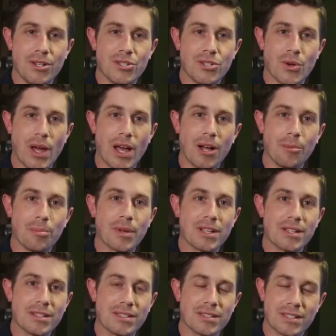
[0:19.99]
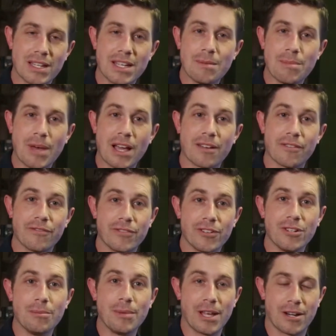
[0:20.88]
to help Steenbeck
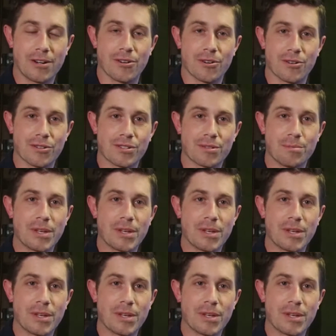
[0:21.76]
film editors